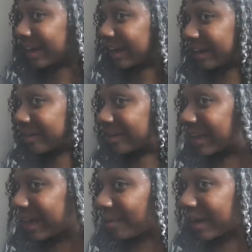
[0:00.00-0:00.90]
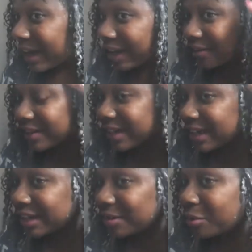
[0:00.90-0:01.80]
And I don't think I would have
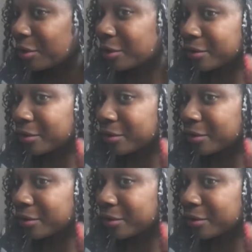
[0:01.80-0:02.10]
any more